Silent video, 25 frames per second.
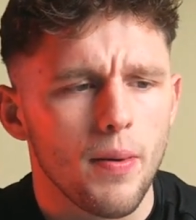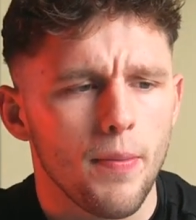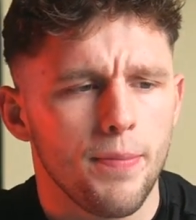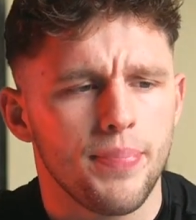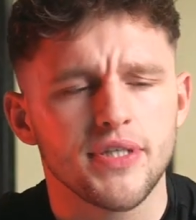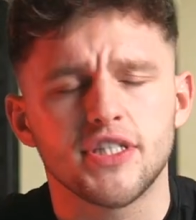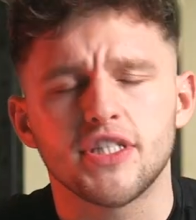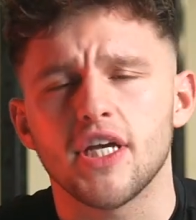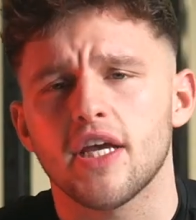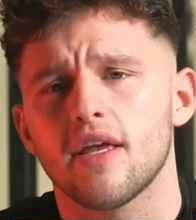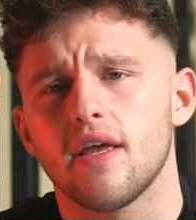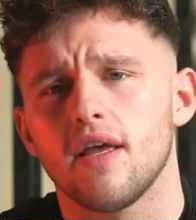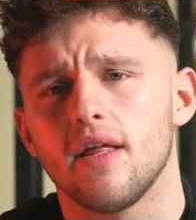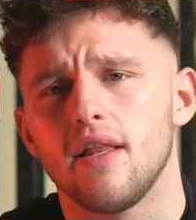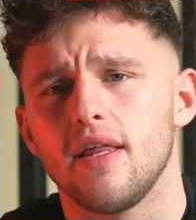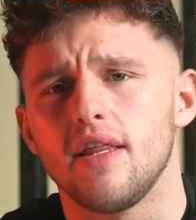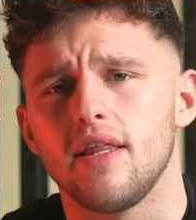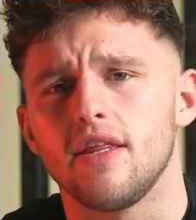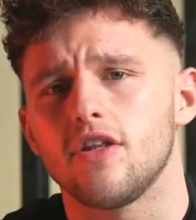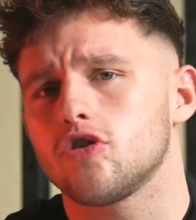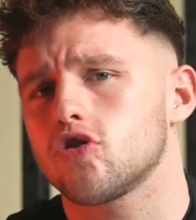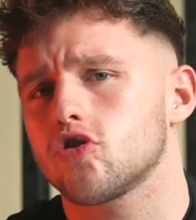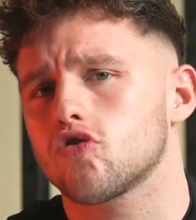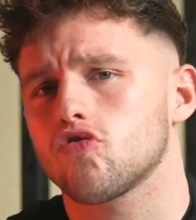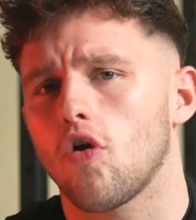particularly
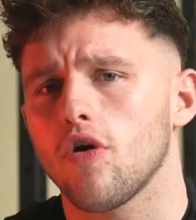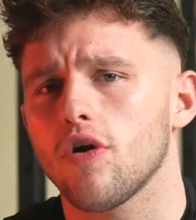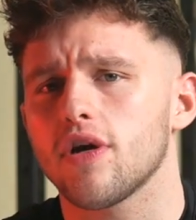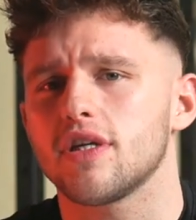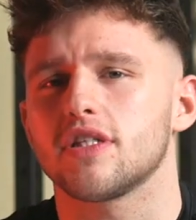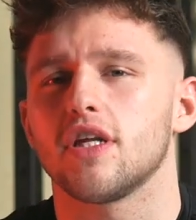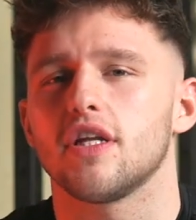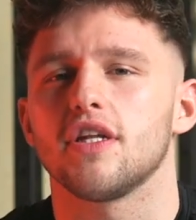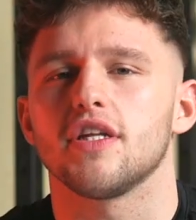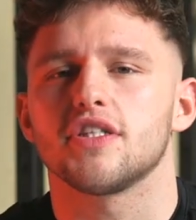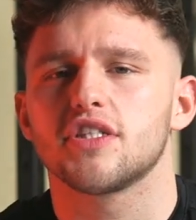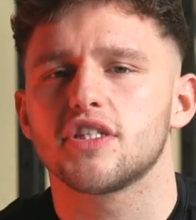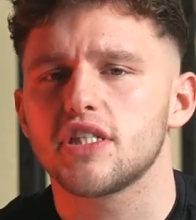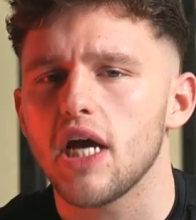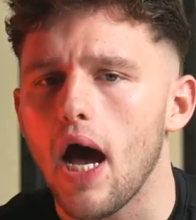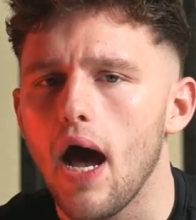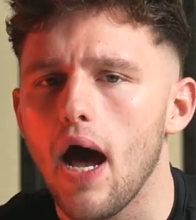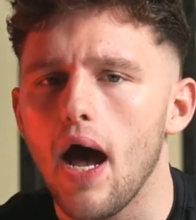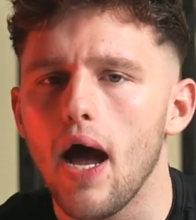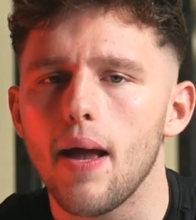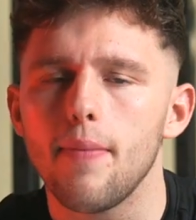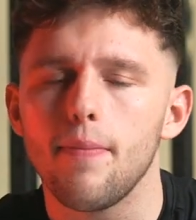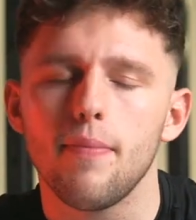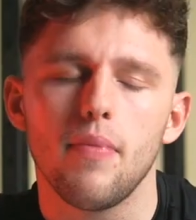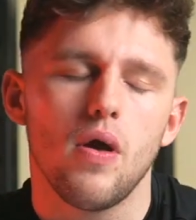the strongest at the
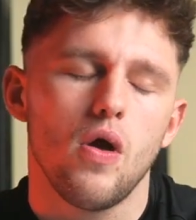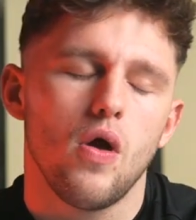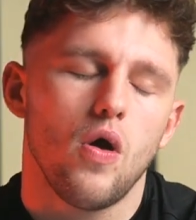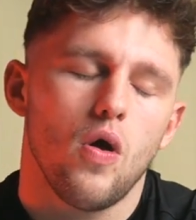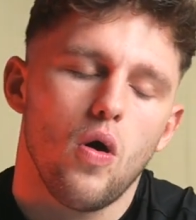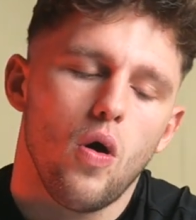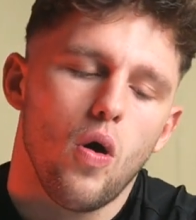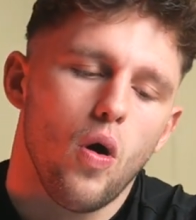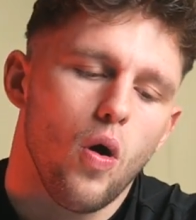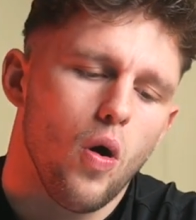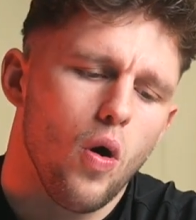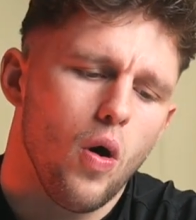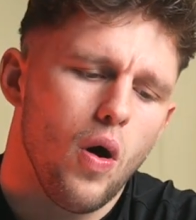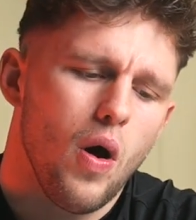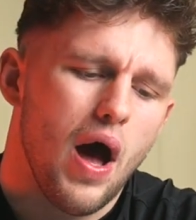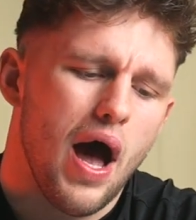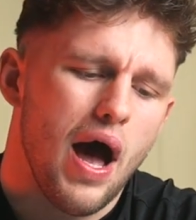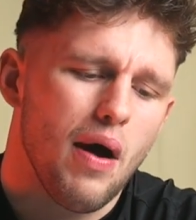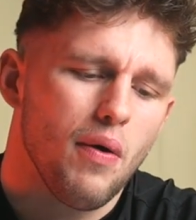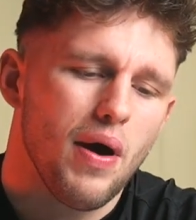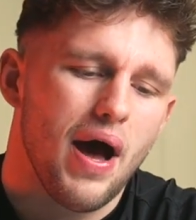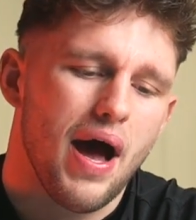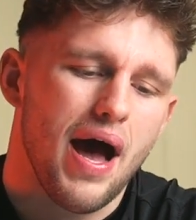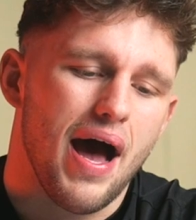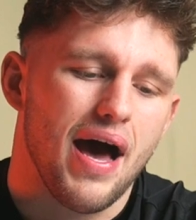time, or
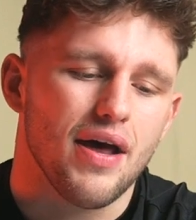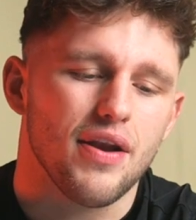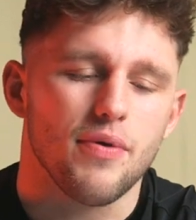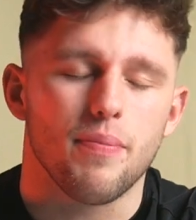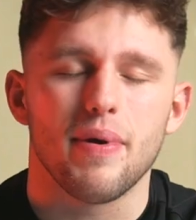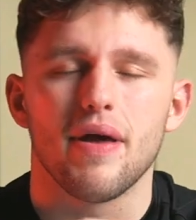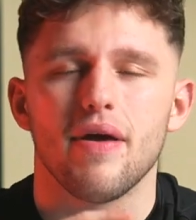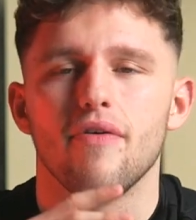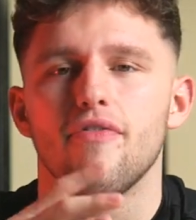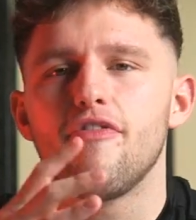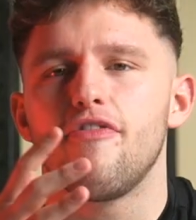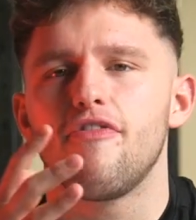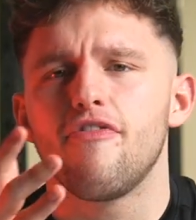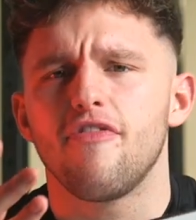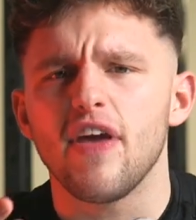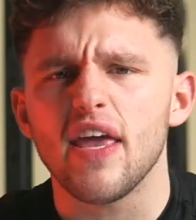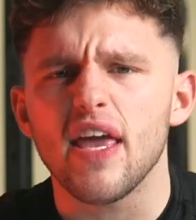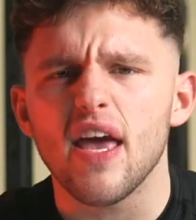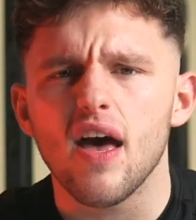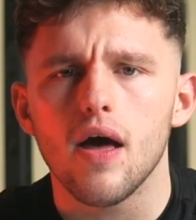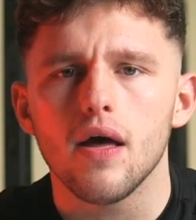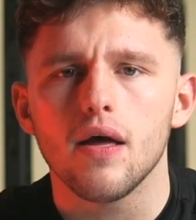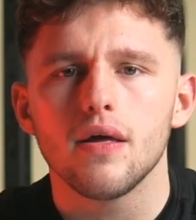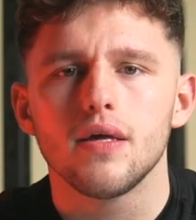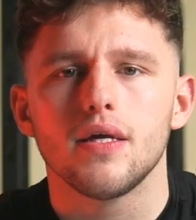I had a bit of
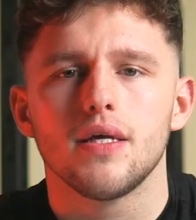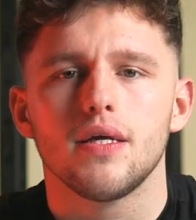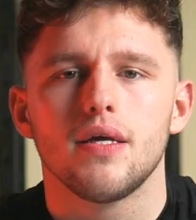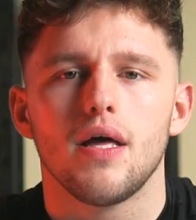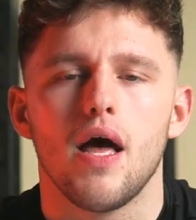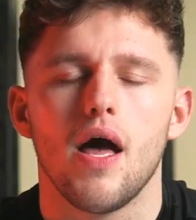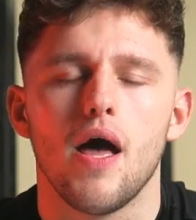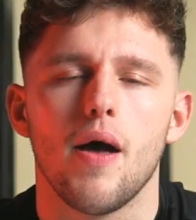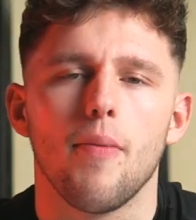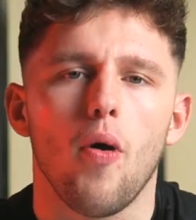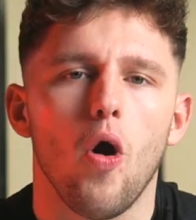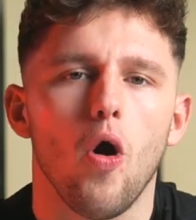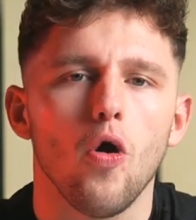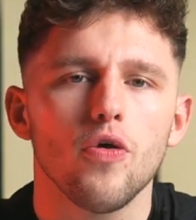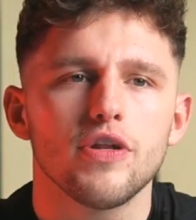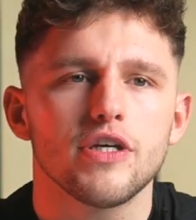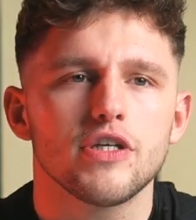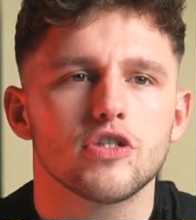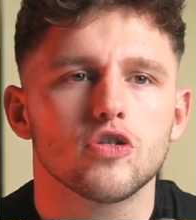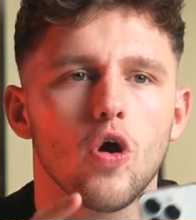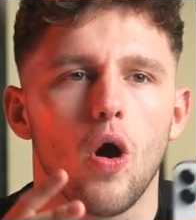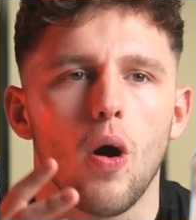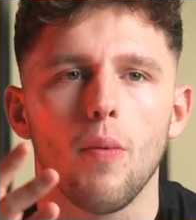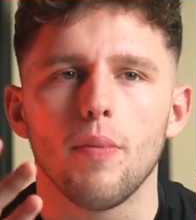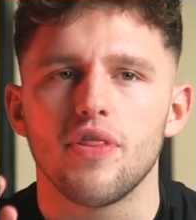fear, all
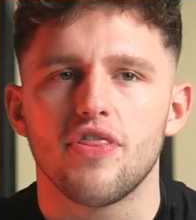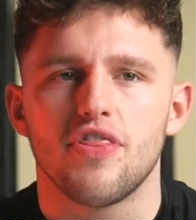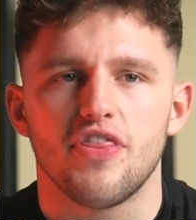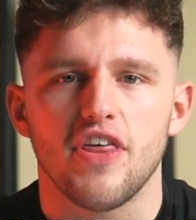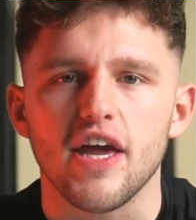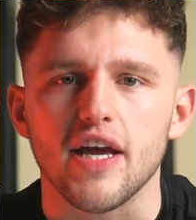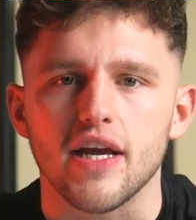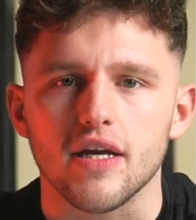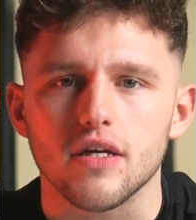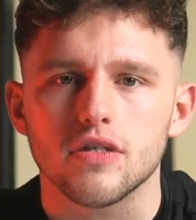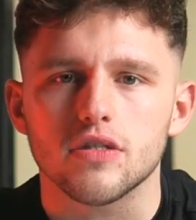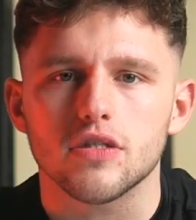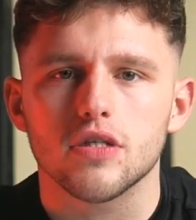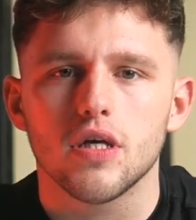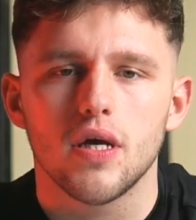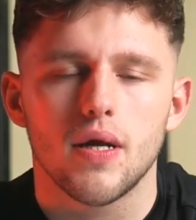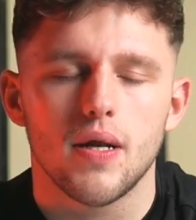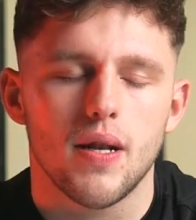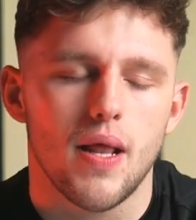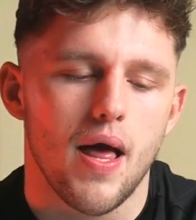these common things.